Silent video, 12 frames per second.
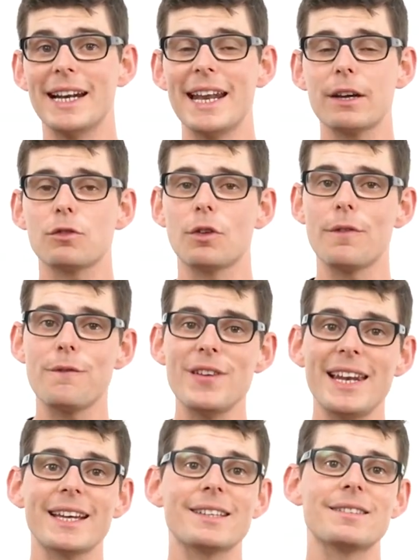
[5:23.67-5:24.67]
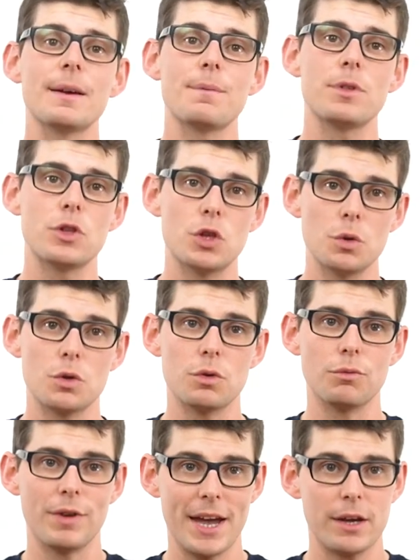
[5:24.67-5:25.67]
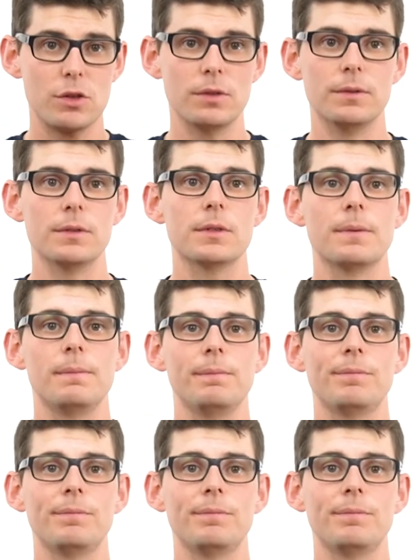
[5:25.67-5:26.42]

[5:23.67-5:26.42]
electrophilic substitution reactions.